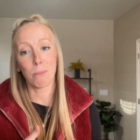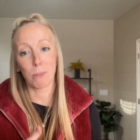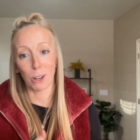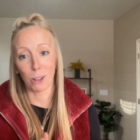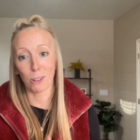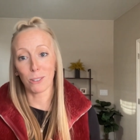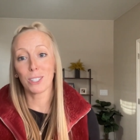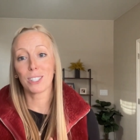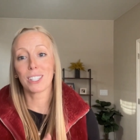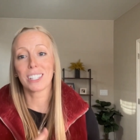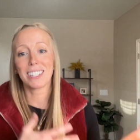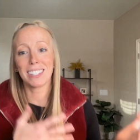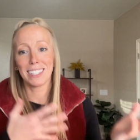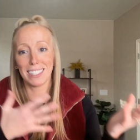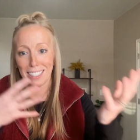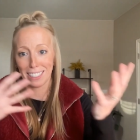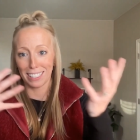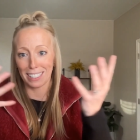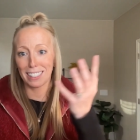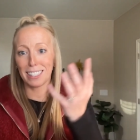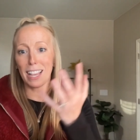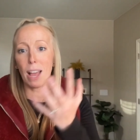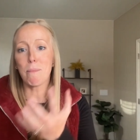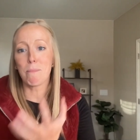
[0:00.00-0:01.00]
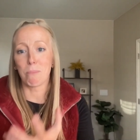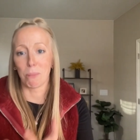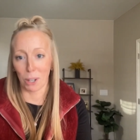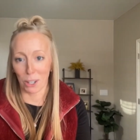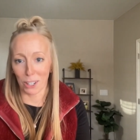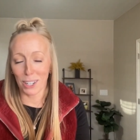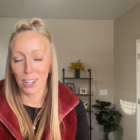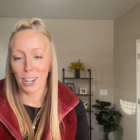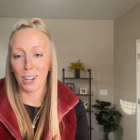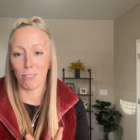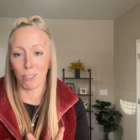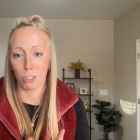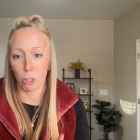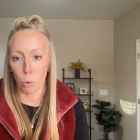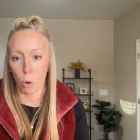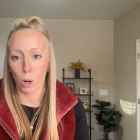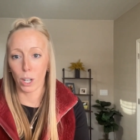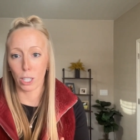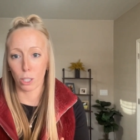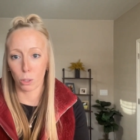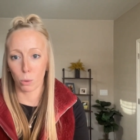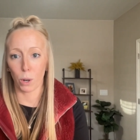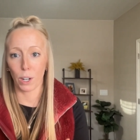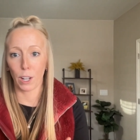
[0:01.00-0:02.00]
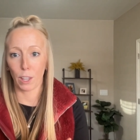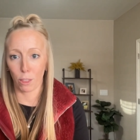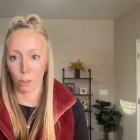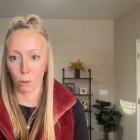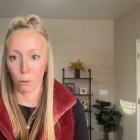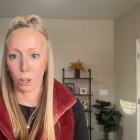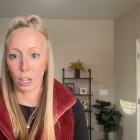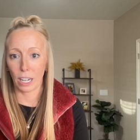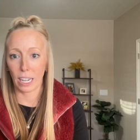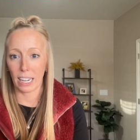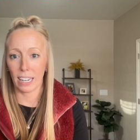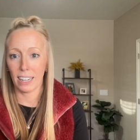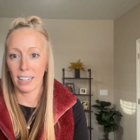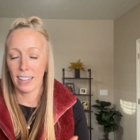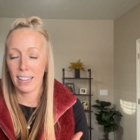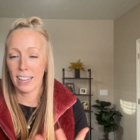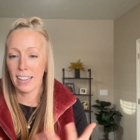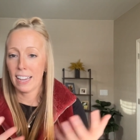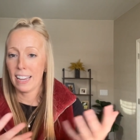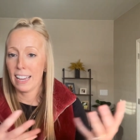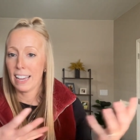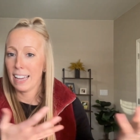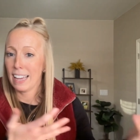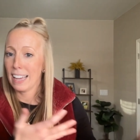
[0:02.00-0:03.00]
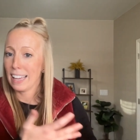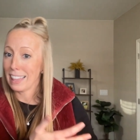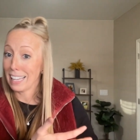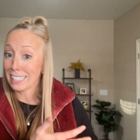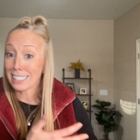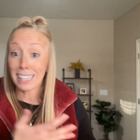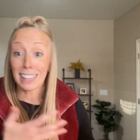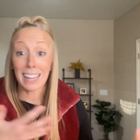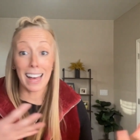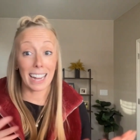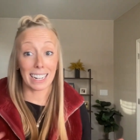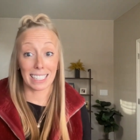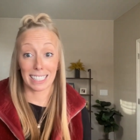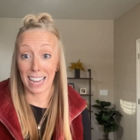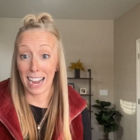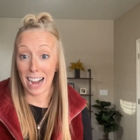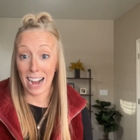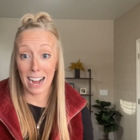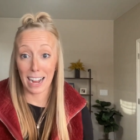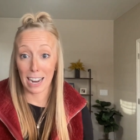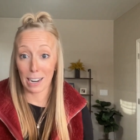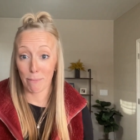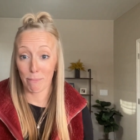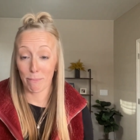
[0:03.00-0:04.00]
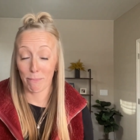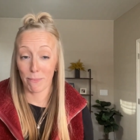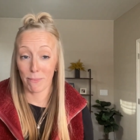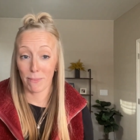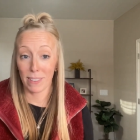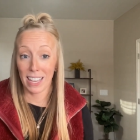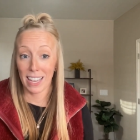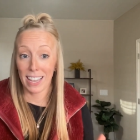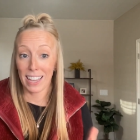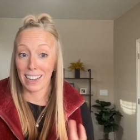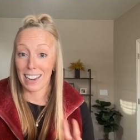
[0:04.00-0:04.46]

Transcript: almost December of 2023, that's a lot of time.